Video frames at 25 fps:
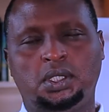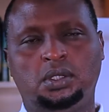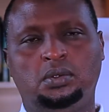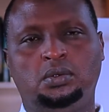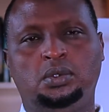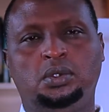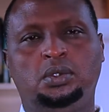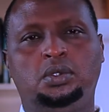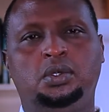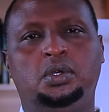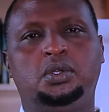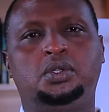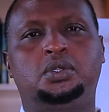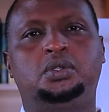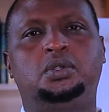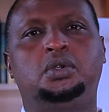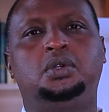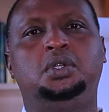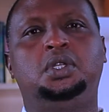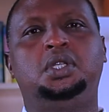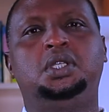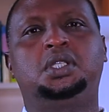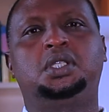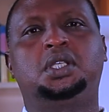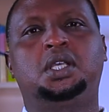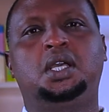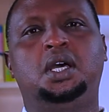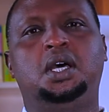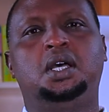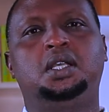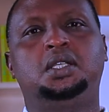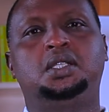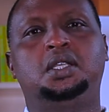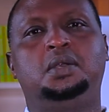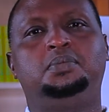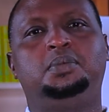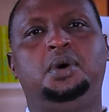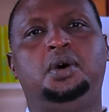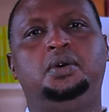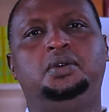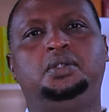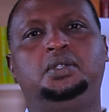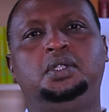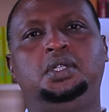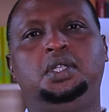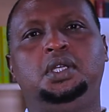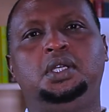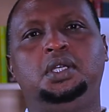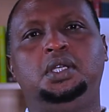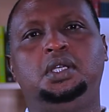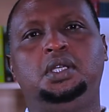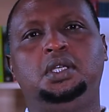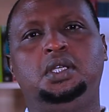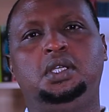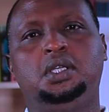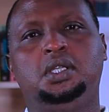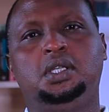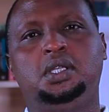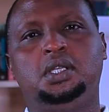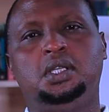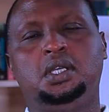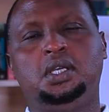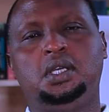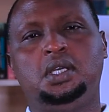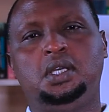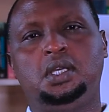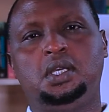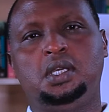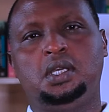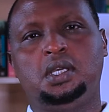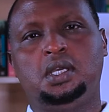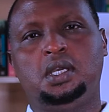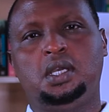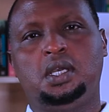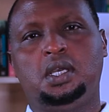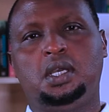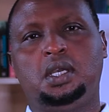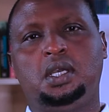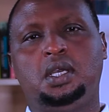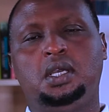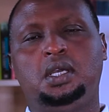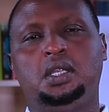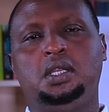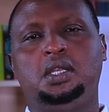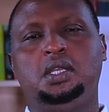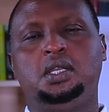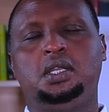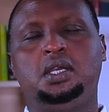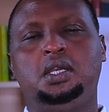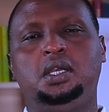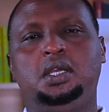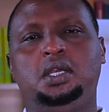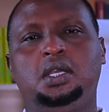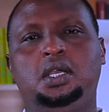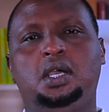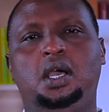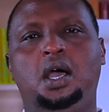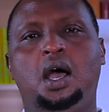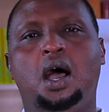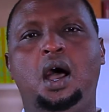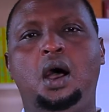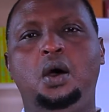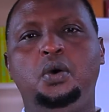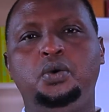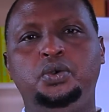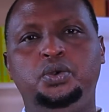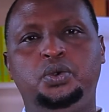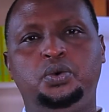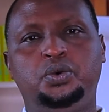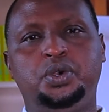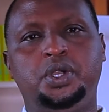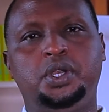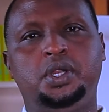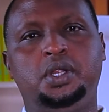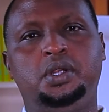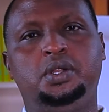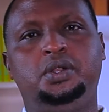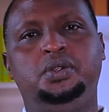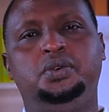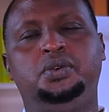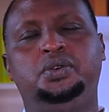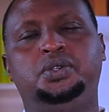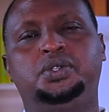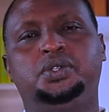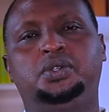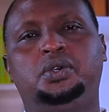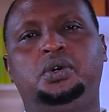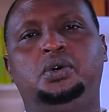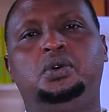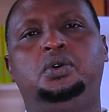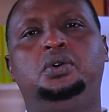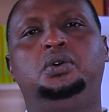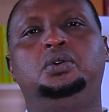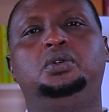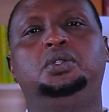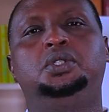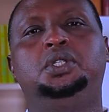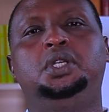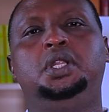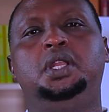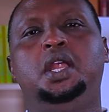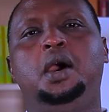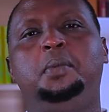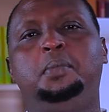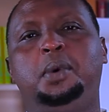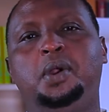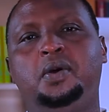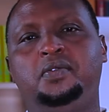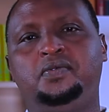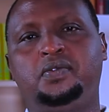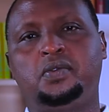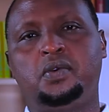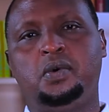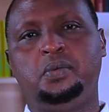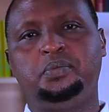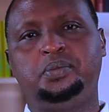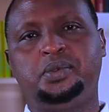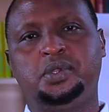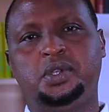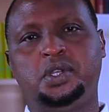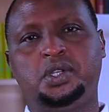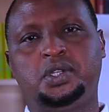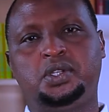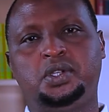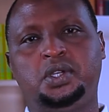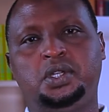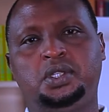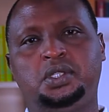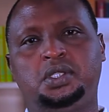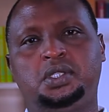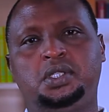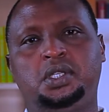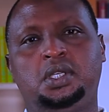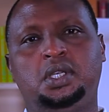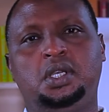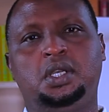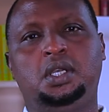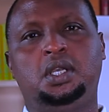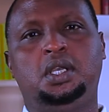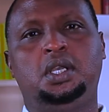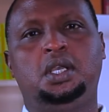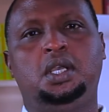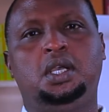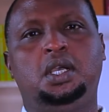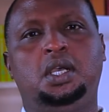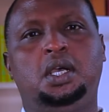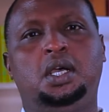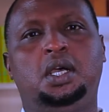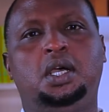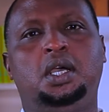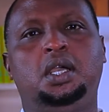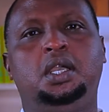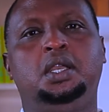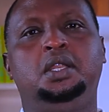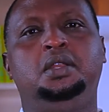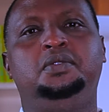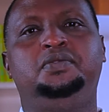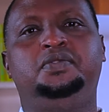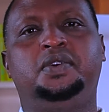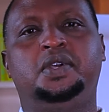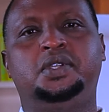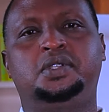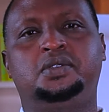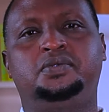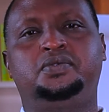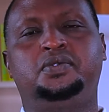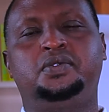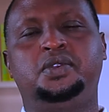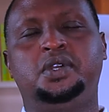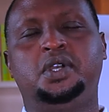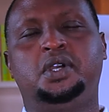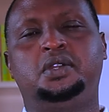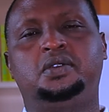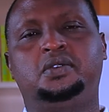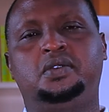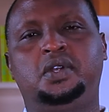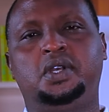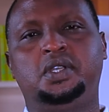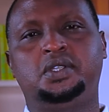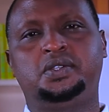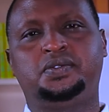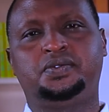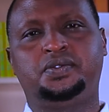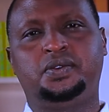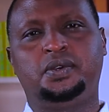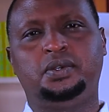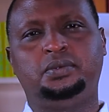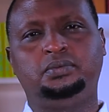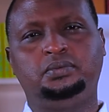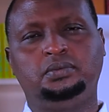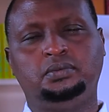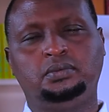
We will also discuss about the how do we reduce all the number of computations in first Fourier transform.